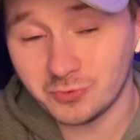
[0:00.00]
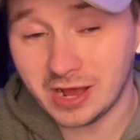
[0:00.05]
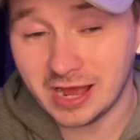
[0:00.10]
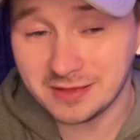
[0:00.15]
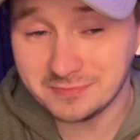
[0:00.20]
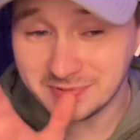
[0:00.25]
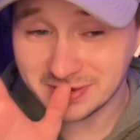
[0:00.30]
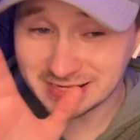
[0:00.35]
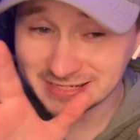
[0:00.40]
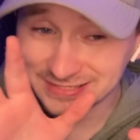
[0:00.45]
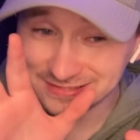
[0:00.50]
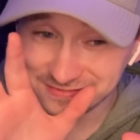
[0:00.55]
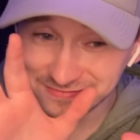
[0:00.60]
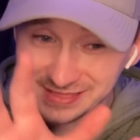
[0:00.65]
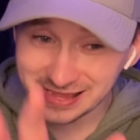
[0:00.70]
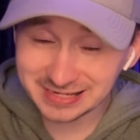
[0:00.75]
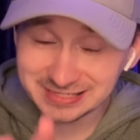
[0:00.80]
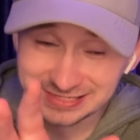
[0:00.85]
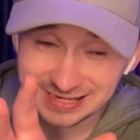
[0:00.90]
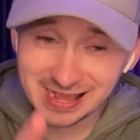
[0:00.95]
why, because
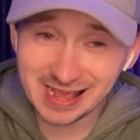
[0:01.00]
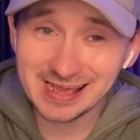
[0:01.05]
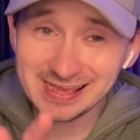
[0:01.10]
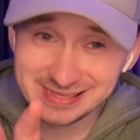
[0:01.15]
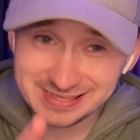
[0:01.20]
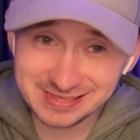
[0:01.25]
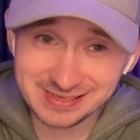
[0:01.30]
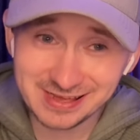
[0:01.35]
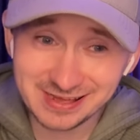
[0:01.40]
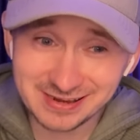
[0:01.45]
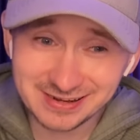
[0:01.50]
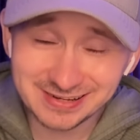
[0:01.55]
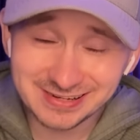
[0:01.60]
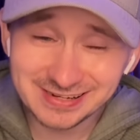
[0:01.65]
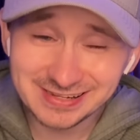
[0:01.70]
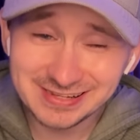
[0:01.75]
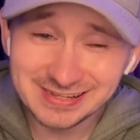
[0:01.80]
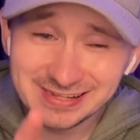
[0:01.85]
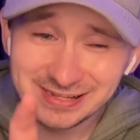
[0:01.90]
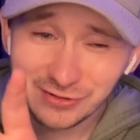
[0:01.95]
this guy here
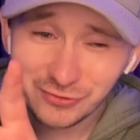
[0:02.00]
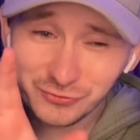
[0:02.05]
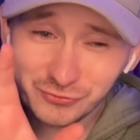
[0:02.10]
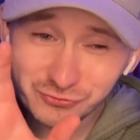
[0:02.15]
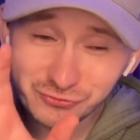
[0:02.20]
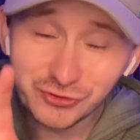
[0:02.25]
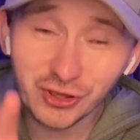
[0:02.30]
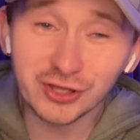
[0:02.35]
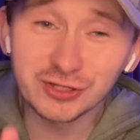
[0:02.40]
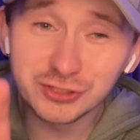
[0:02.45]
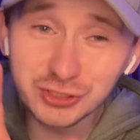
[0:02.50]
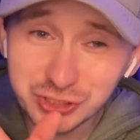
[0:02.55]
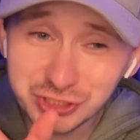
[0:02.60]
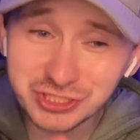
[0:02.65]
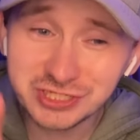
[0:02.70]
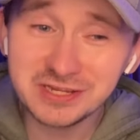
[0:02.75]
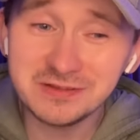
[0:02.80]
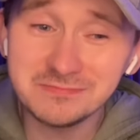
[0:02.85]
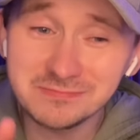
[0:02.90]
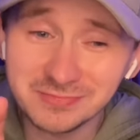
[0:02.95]
does
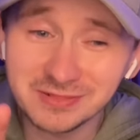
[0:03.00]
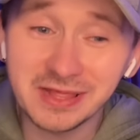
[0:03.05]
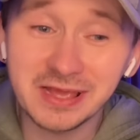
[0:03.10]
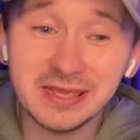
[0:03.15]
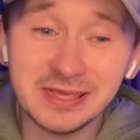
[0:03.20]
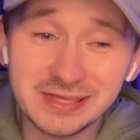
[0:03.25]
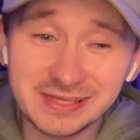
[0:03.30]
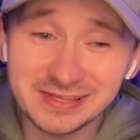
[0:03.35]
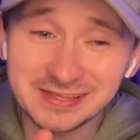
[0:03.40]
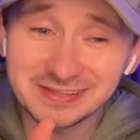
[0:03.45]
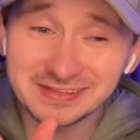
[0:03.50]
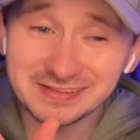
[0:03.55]
seem like